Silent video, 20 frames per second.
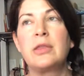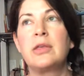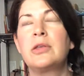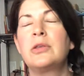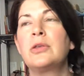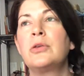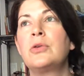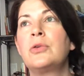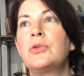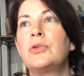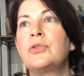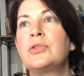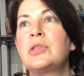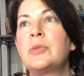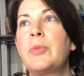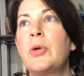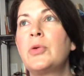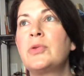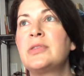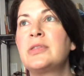That you're
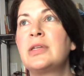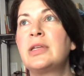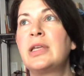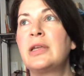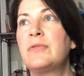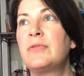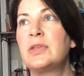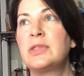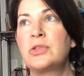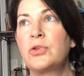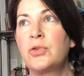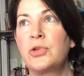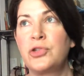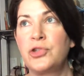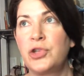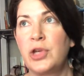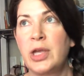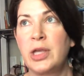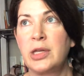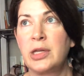supposed to give this
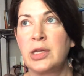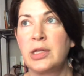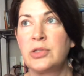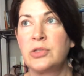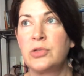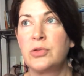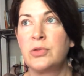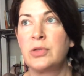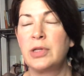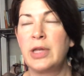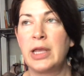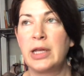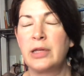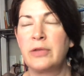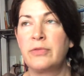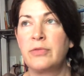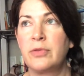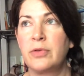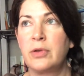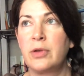Christianity to the
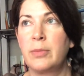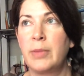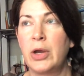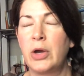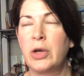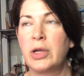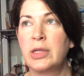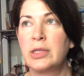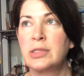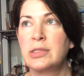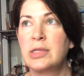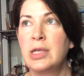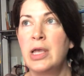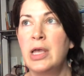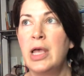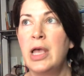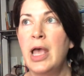Native Americans.